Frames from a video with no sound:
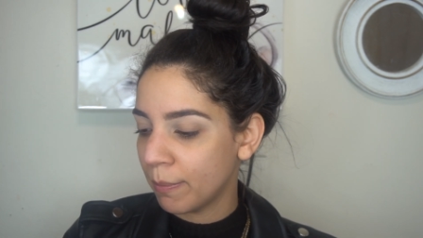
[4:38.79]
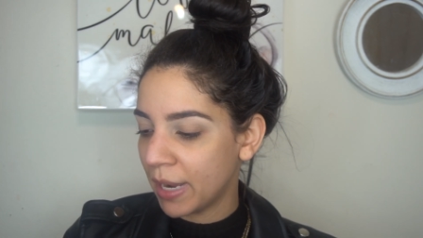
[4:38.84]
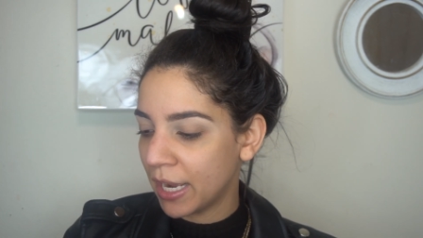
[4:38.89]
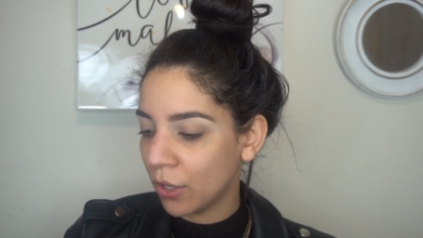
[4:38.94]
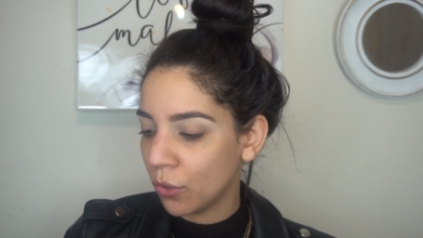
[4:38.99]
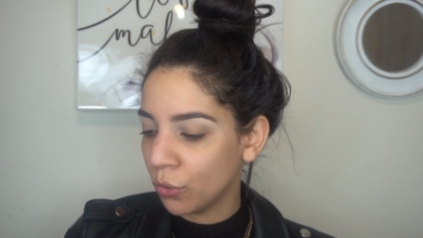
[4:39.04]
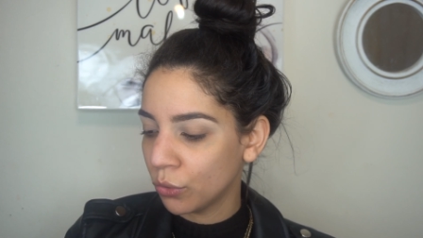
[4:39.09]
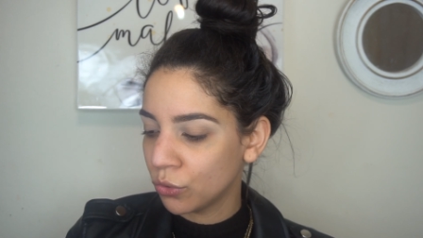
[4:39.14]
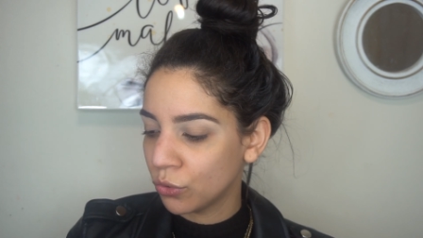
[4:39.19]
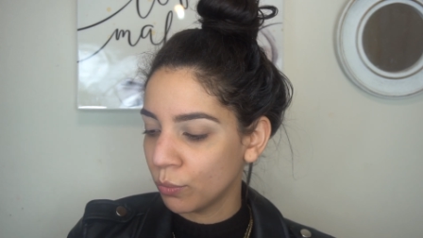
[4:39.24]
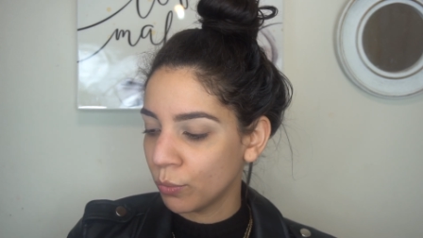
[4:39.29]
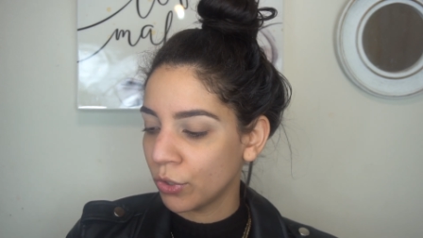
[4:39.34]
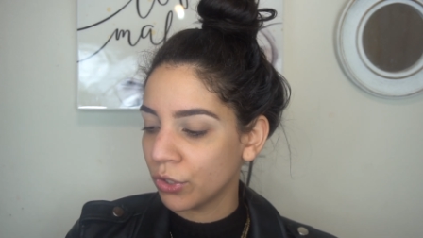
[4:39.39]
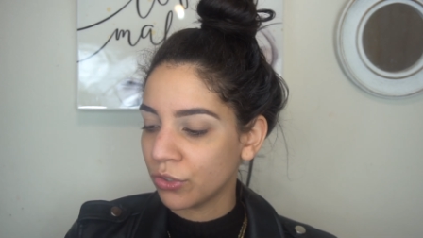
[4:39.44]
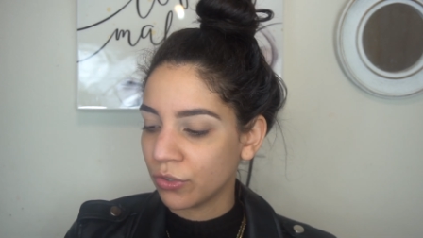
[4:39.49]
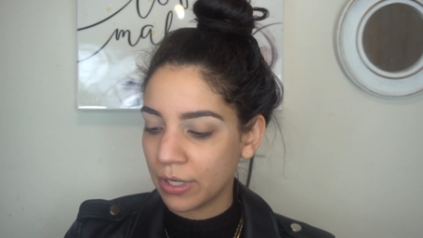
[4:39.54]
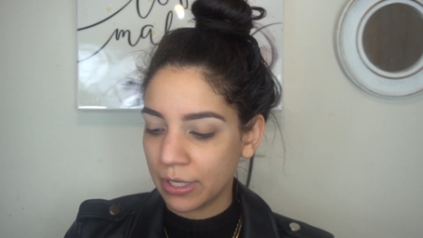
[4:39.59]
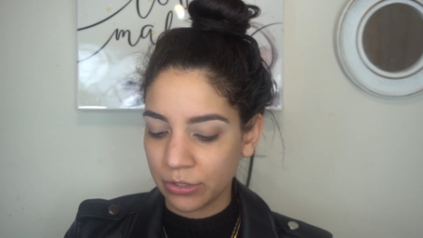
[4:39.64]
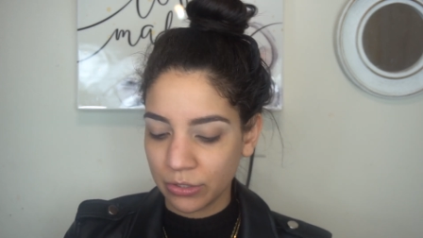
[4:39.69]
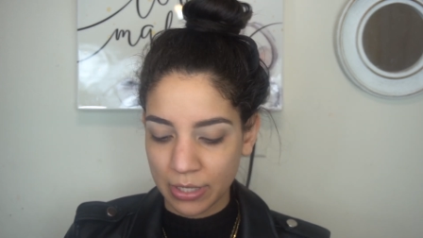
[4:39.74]
My go-to
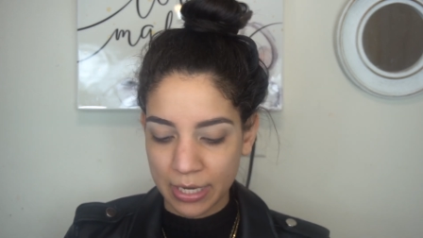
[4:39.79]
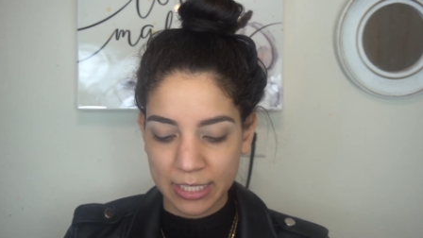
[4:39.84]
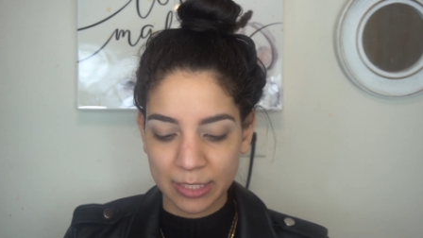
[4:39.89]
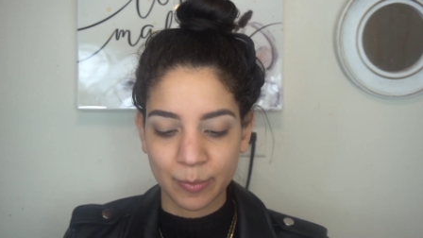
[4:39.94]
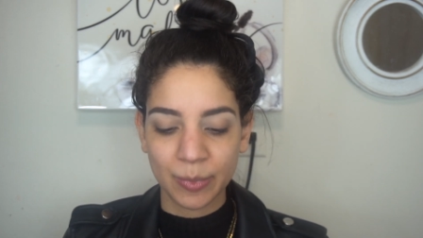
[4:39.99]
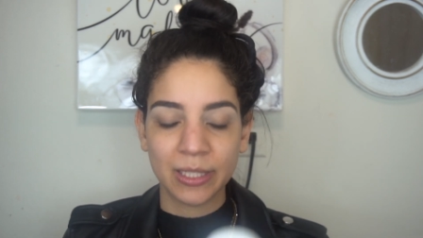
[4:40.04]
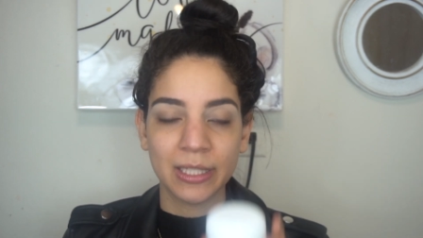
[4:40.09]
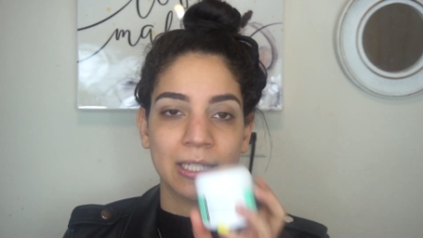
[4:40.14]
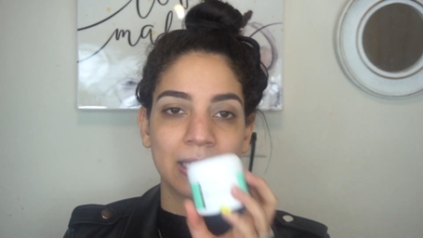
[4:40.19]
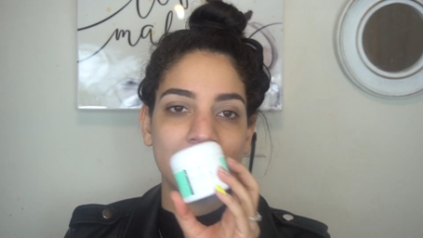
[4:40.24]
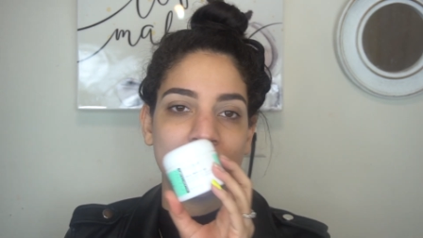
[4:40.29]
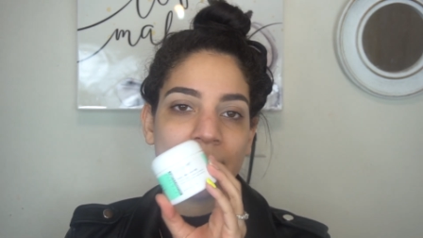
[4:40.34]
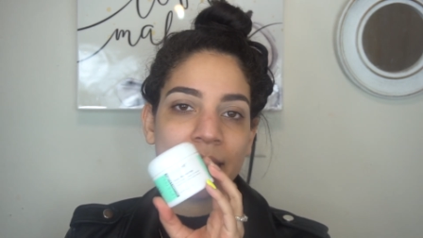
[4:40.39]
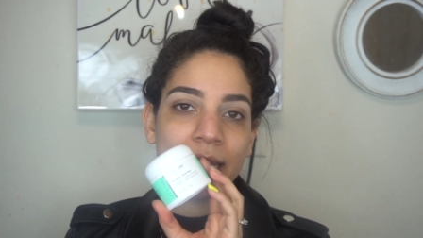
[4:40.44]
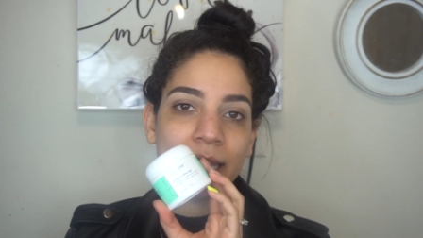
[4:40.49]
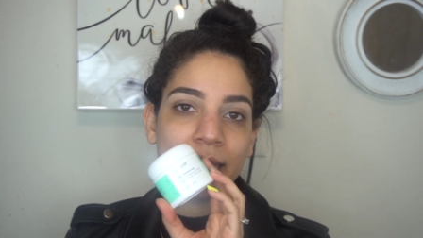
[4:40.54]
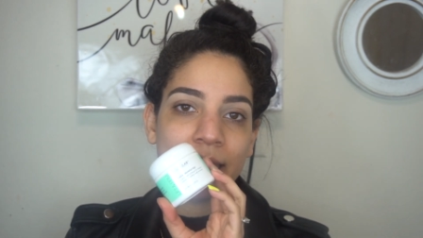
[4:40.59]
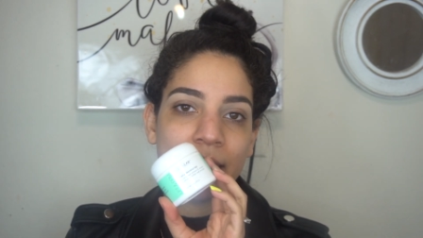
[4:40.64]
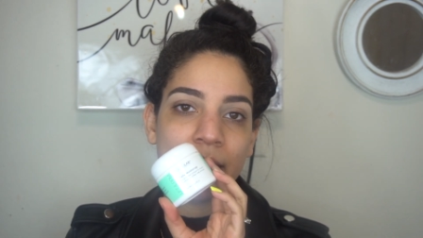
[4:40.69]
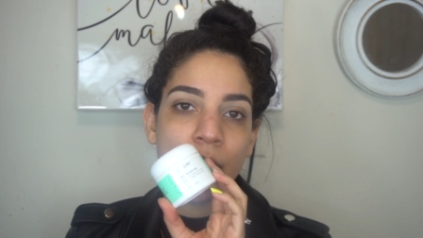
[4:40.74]
moisturizer has been the
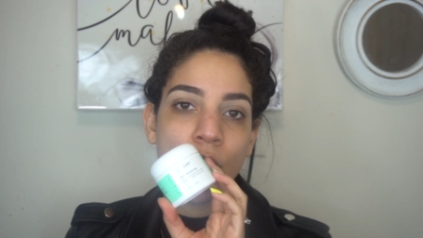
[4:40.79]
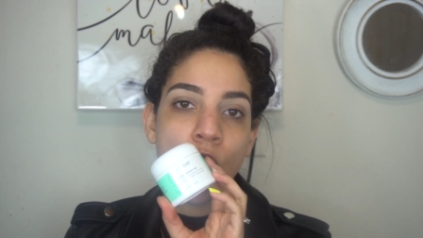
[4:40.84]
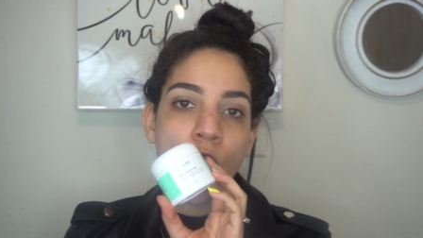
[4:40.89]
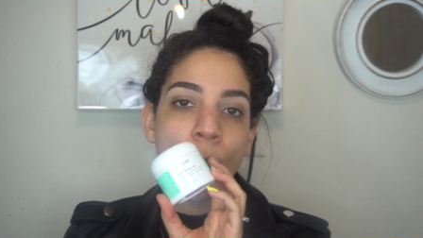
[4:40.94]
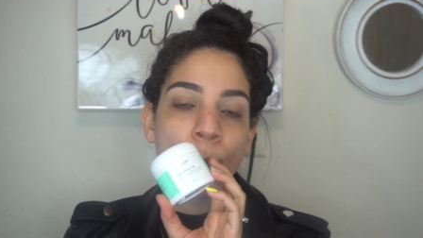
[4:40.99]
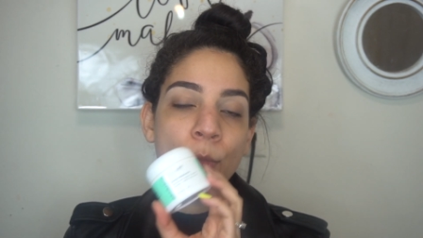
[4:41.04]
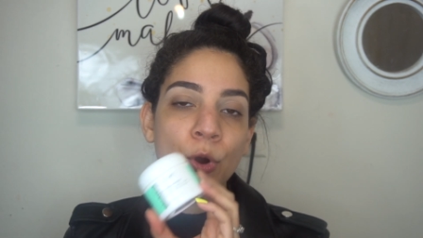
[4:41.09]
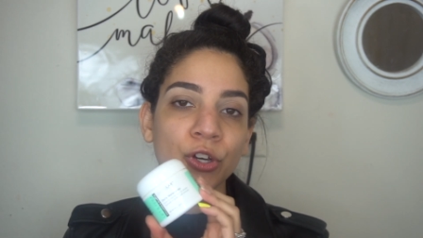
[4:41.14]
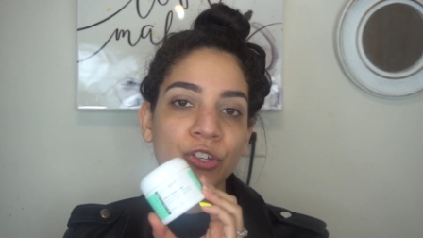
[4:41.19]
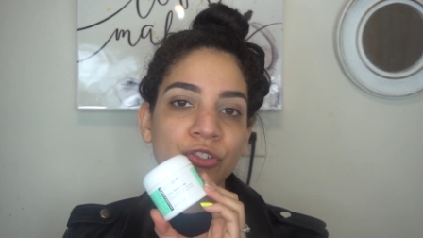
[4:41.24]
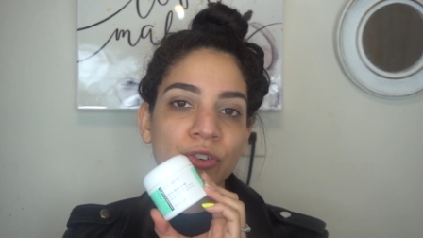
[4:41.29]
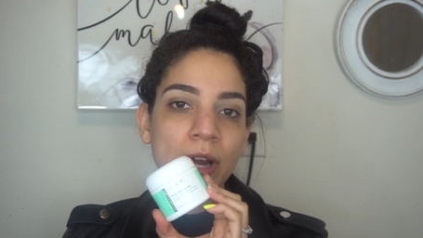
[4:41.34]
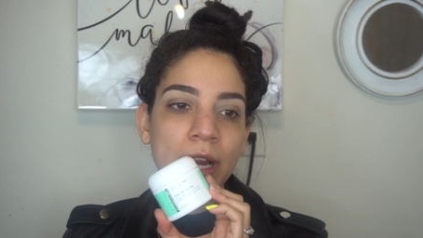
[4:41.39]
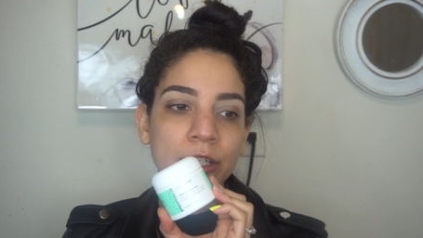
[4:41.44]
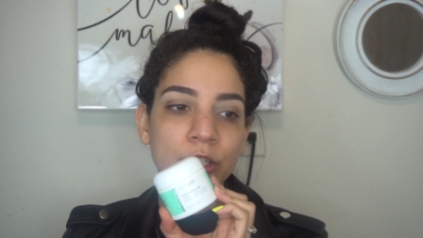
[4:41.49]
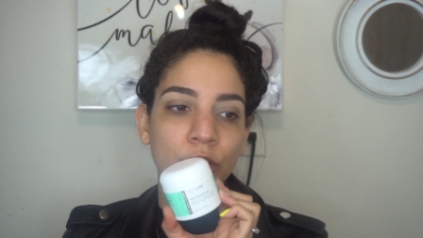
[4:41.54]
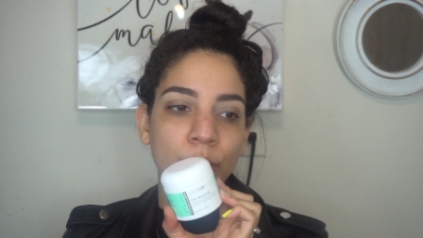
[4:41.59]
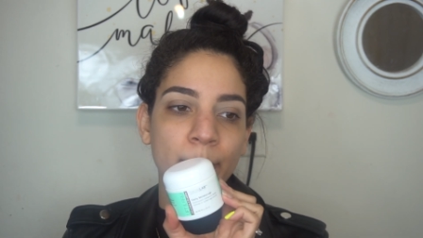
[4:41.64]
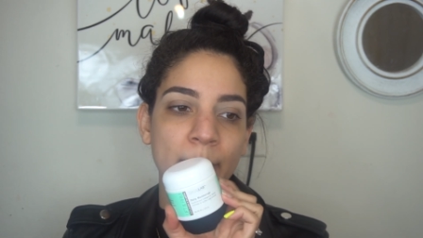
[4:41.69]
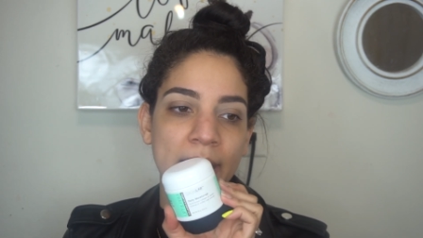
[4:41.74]
Daily
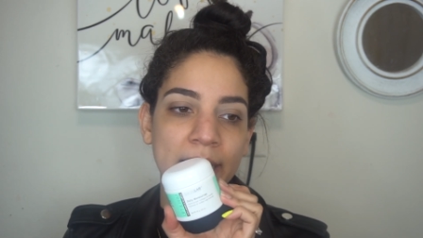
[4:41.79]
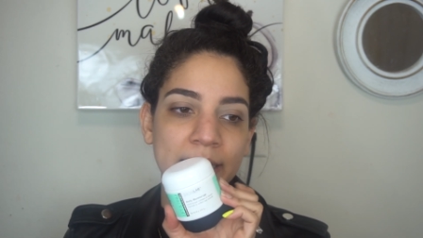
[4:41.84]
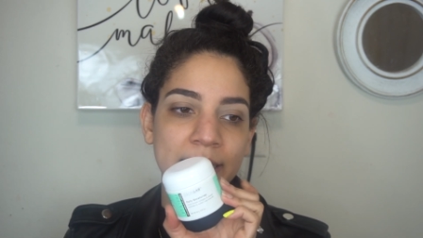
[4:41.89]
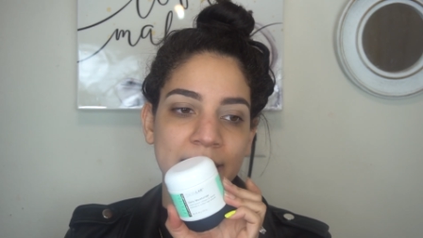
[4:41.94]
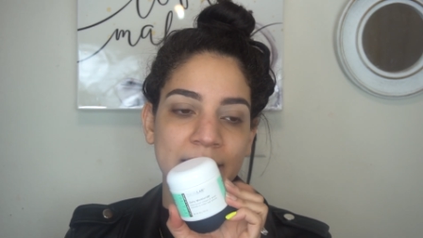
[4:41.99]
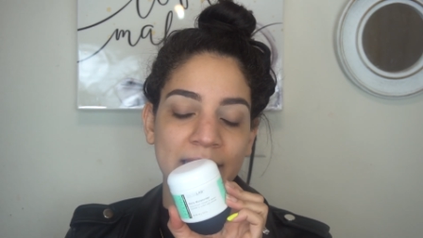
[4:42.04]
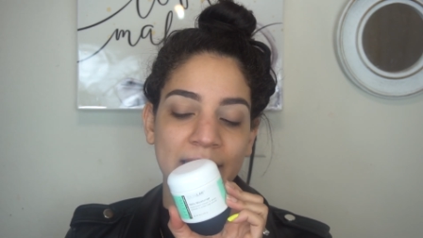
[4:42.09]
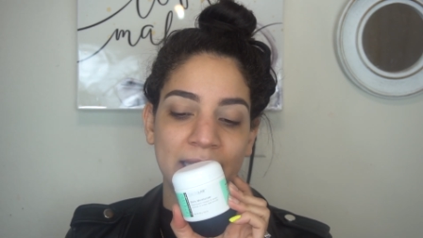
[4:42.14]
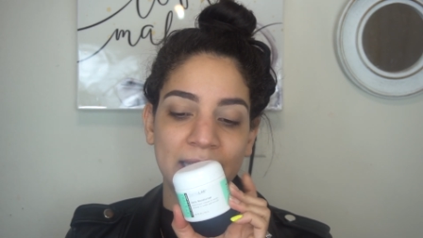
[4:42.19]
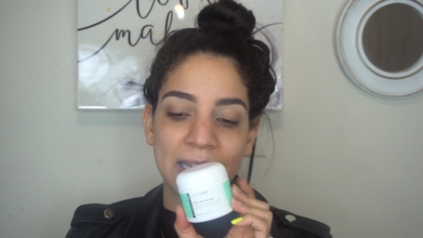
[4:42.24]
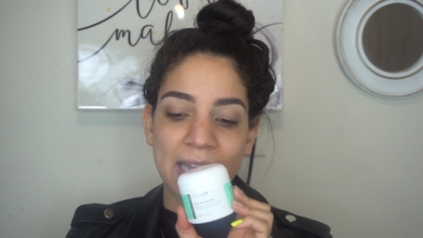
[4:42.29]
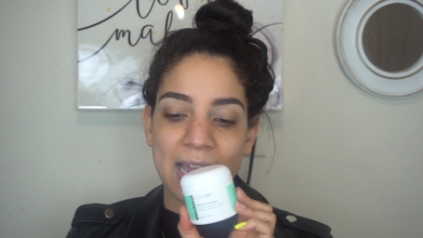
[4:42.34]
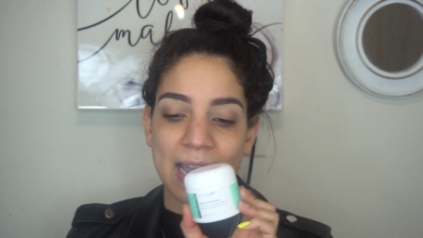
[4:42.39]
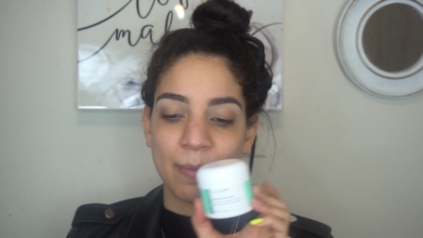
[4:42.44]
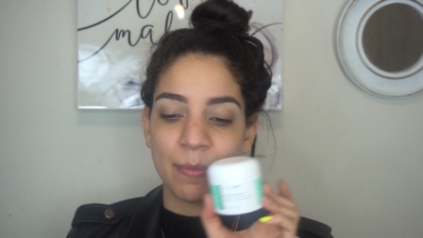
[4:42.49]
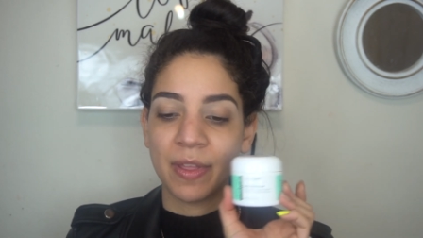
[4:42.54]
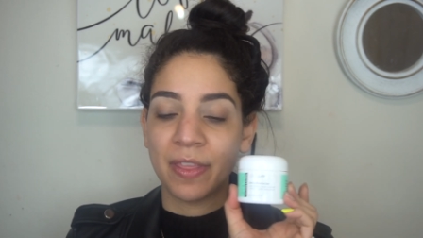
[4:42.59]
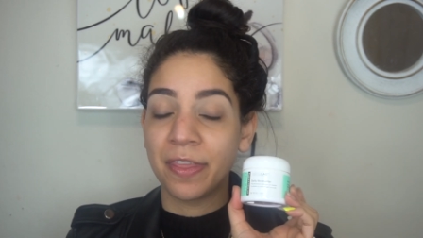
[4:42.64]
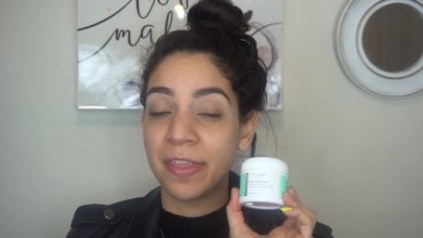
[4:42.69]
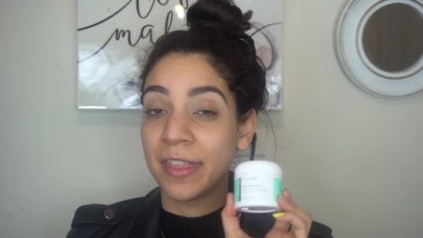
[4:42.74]
Moisturizer by Skin
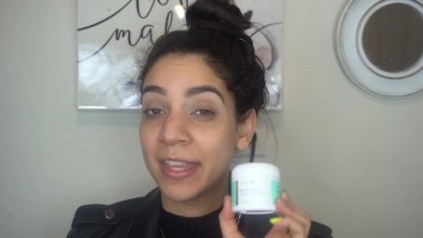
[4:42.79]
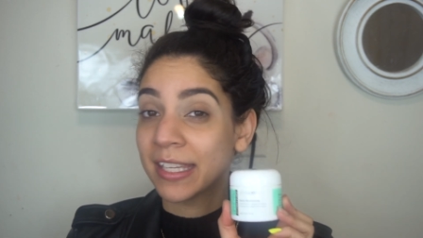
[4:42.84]
Lab.